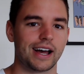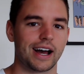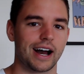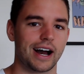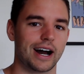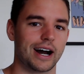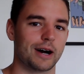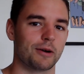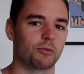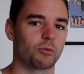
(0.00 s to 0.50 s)

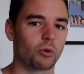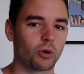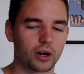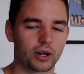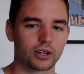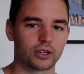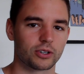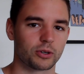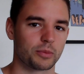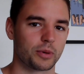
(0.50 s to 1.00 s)

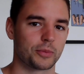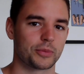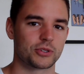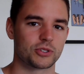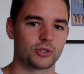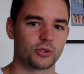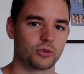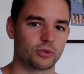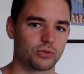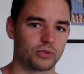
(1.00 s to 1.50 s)
one or maybe
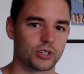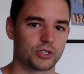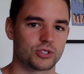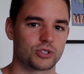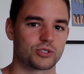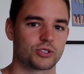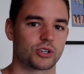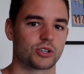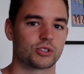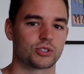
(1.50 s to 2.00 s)
two
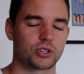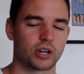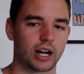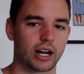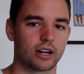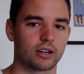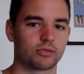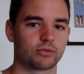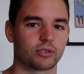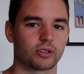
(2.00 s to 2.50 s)
features you can
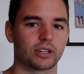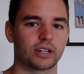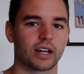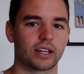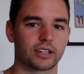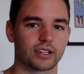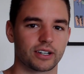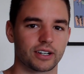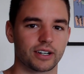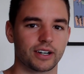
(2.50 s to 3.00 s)
try out for
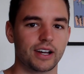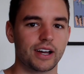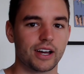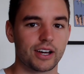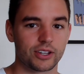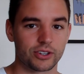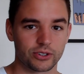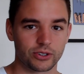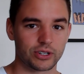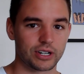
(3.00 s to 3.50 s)
another
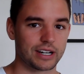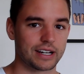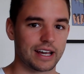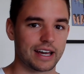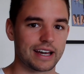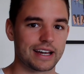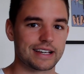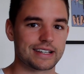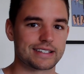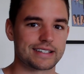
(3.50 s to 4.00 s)
30
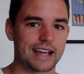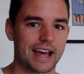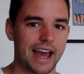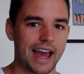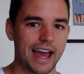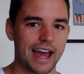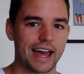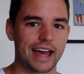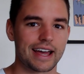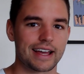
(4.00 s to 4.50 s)
days.
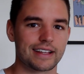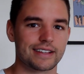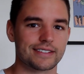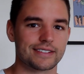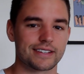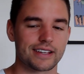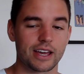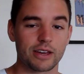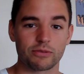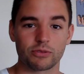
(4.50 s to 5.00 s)

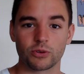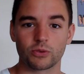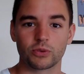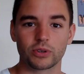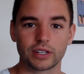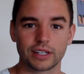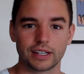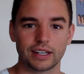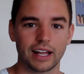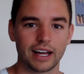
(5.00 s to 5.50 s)
And if you
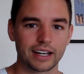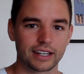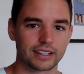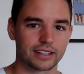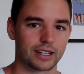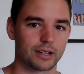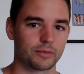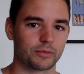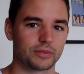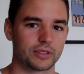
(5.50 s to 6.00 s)
really like
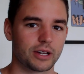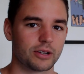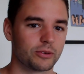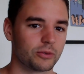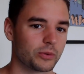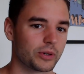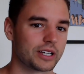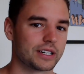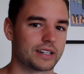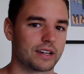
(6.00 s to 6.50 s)
them,
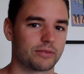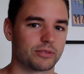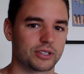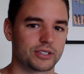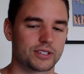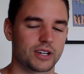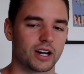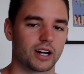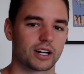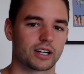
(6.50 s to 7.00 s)
then we can
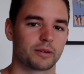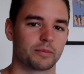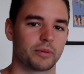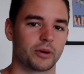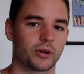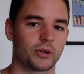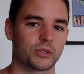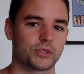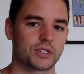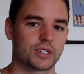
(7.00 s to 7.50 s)
definitely talk
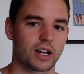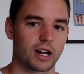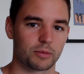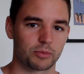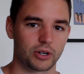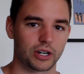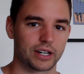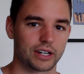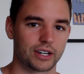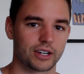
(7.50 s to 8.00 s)
about
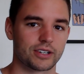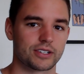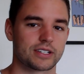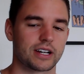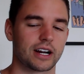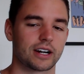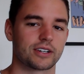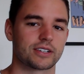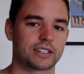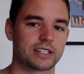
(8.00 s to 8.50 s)
upgrading your
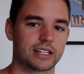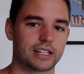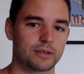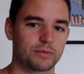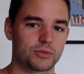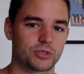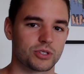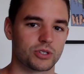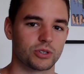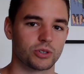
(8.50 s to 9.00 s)
entire
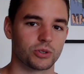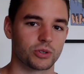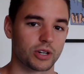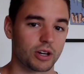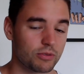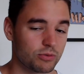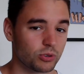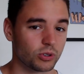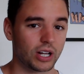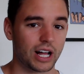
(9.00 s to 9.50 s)
team to
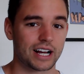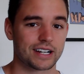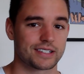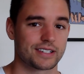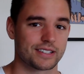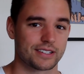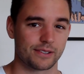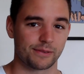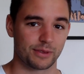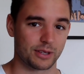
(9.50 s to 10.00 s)
get full
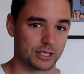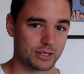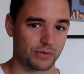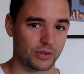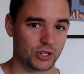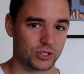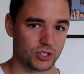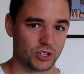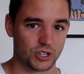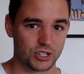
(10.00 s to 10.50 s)
access of these
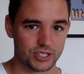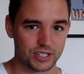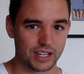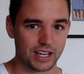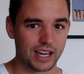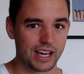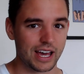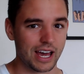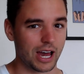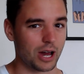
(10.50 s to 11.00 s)
features.
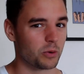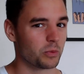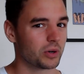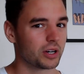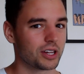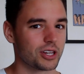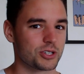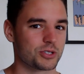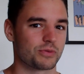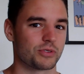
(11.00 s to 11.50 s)
And one
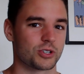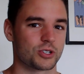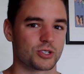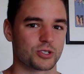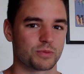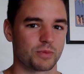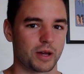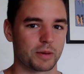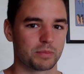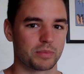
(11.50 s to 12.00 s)
of those
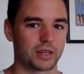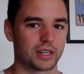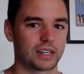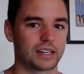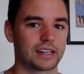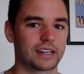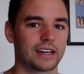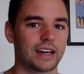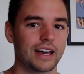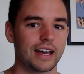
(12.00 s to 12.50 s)
features might
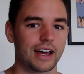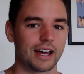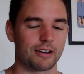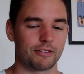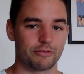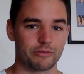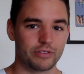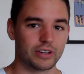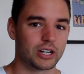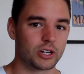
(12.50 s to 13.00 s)
be
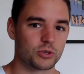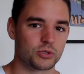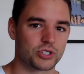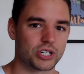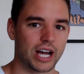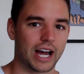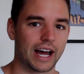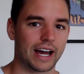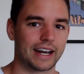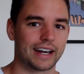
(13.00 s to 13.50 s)
video
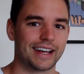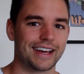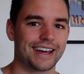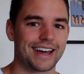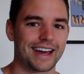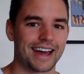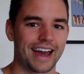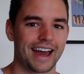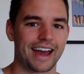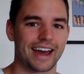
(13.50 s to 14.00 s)
chat.
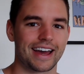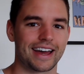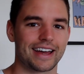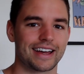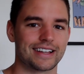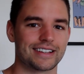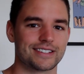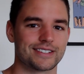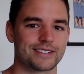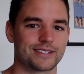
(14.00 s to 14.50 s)

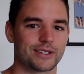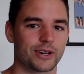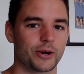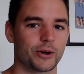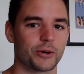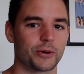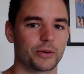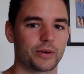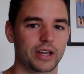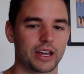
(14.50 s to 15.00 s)
And
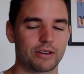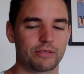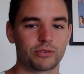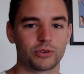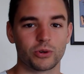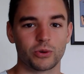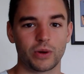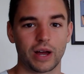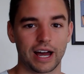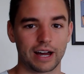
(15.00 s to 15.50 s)
so if
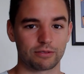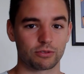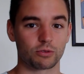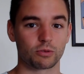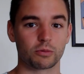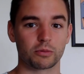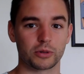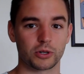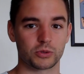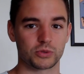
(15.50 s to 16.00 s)
you have a
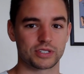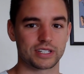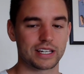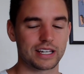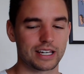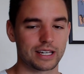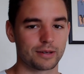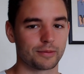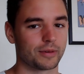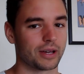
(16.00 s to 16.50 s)
remote
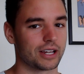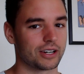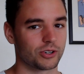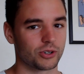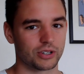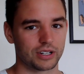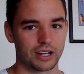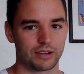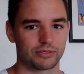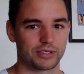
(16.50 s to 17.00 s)
team, and you
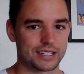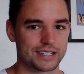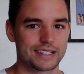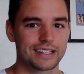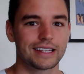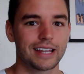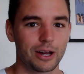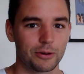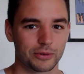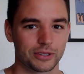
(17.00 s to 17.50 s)
can definitely
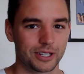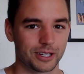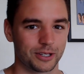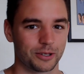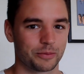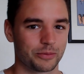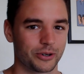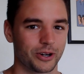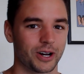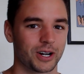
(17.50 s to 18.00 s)
see that within
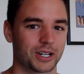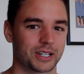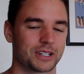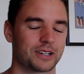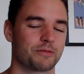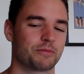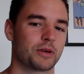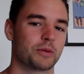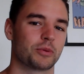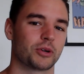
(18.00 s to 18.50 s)
the product
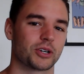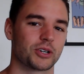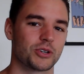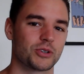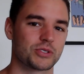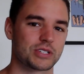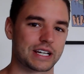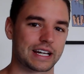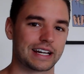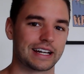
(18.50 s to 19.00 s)
if people are
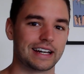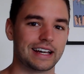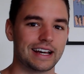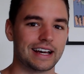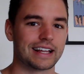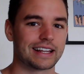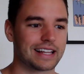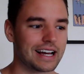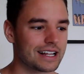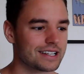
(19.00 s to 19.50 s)
using it,
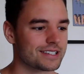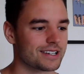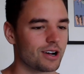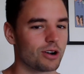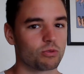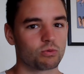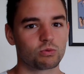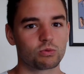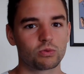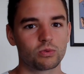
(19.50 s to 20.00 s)
that's
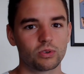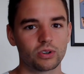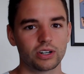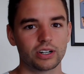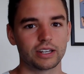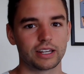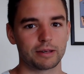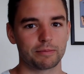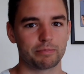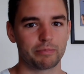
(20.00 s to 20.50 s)
a
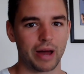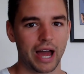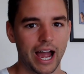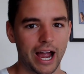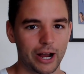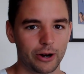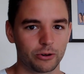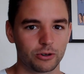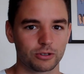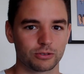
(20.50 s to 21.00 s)
really
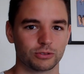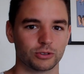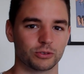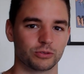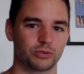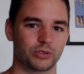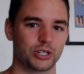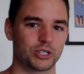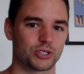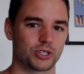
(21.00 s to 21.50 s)
powerful
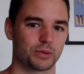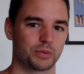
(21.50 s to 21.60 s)
feature,